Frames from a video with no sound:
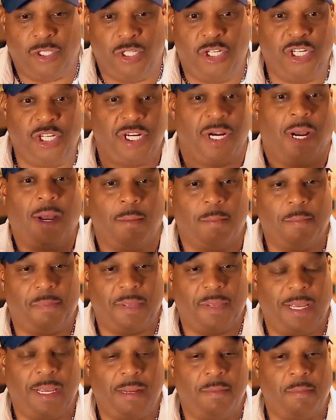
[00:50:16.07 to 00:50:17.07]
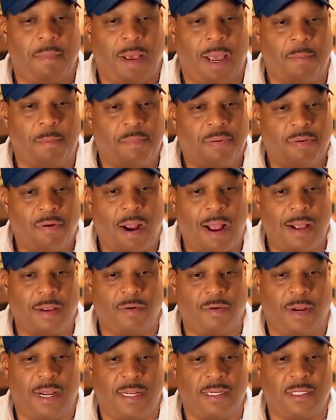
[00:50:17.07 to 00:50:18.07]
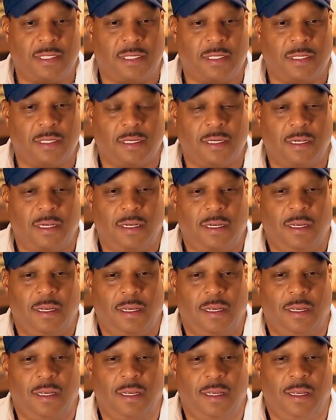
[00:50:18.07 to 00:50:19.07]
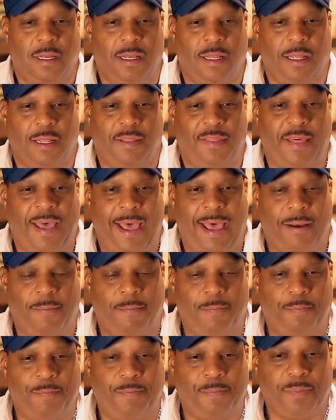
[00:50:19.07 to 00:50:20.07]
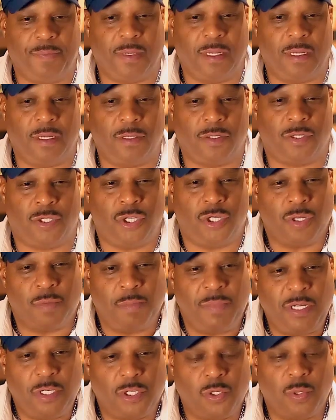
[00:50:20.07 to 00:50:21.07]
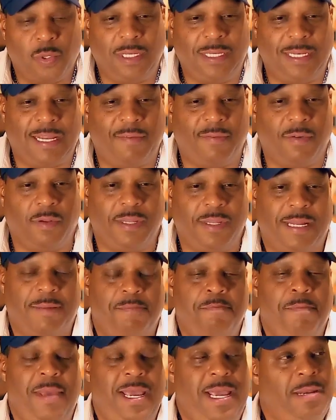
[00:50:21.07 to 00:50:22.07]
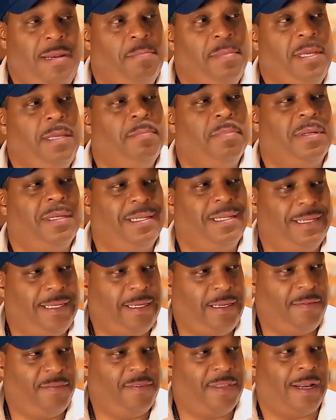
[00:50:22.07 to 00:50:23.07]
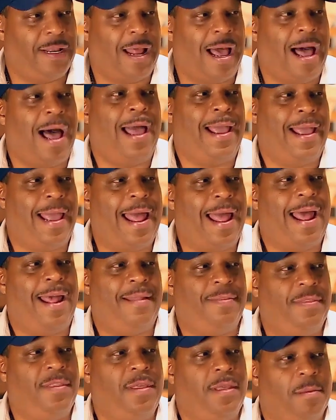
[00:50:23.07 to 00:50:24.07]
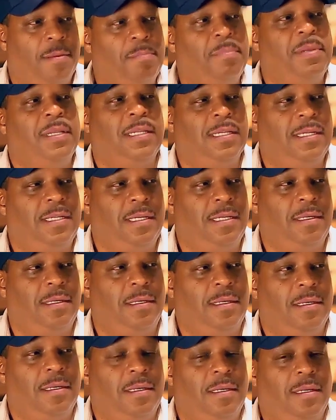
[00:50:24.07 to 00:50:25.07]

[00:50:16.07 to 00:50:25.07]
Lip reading: jump in my progress that took me to a level that made me believe that I had the ability